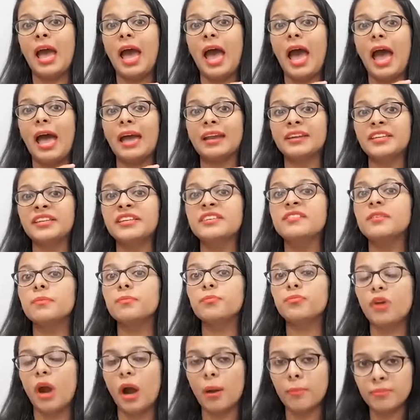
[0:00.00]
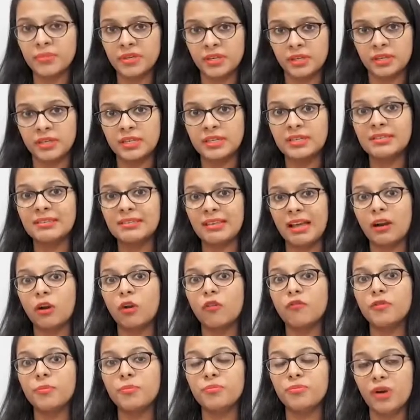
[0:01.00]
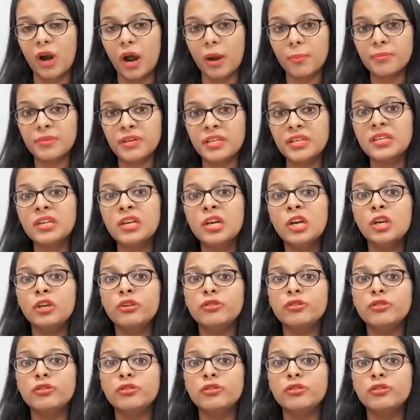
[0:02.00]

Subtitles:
and he's a Brahmin, he's son of a Brahmin,